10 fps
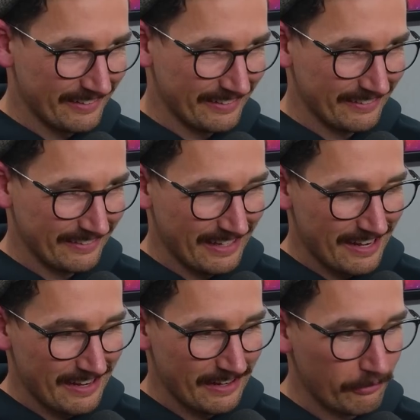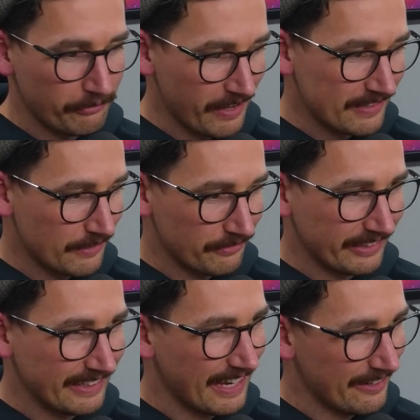other
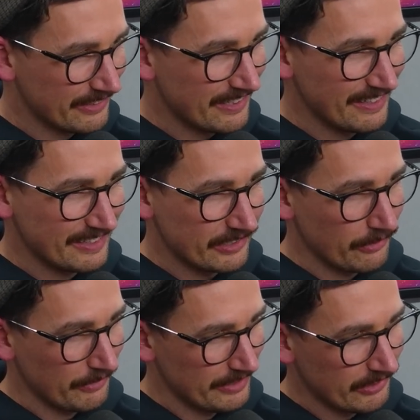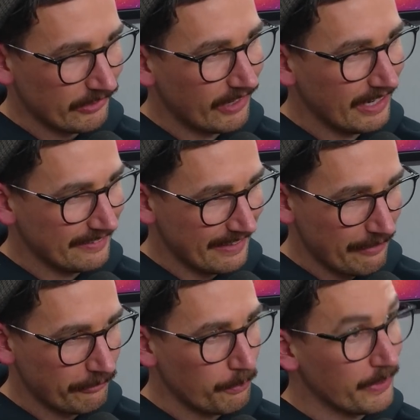offensively, and it was kind of just a real grind
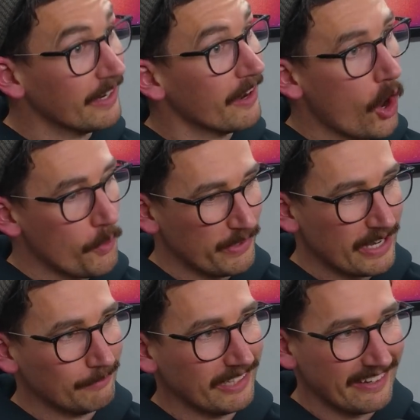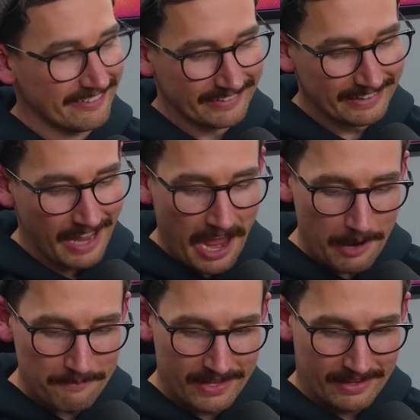there for a bit. Opened up later in the
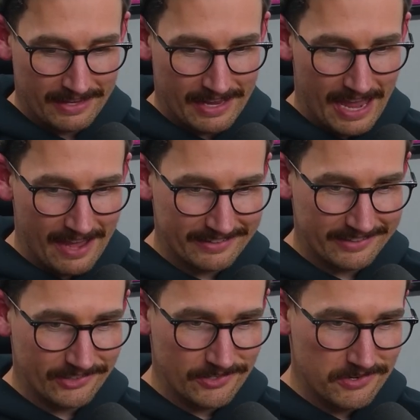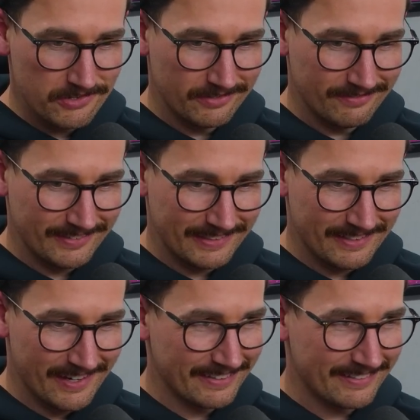game. How did you
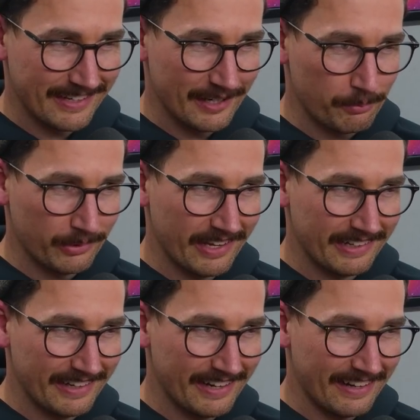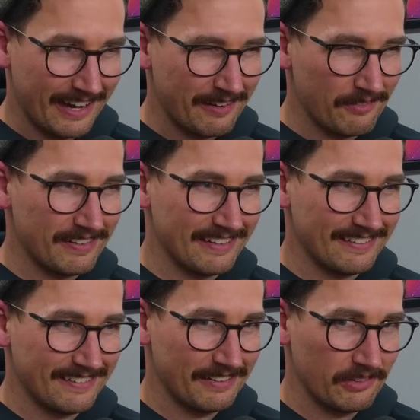kind of see it playing out?
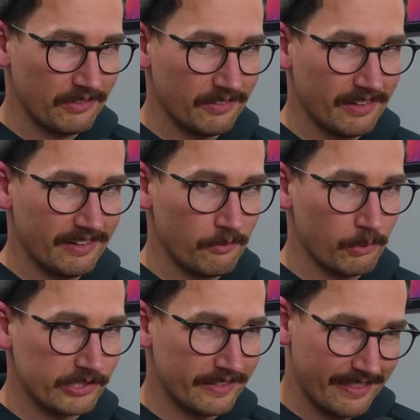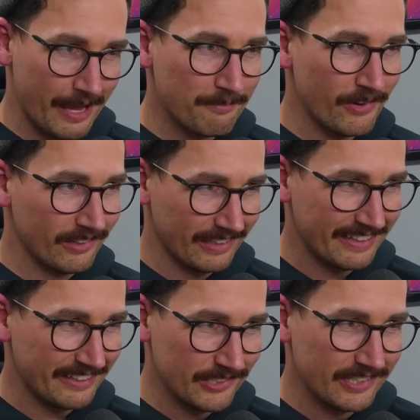And was it them not
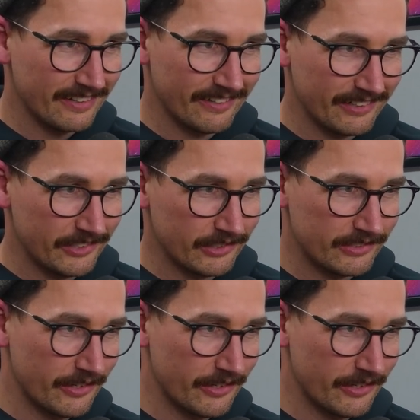letting you get it on your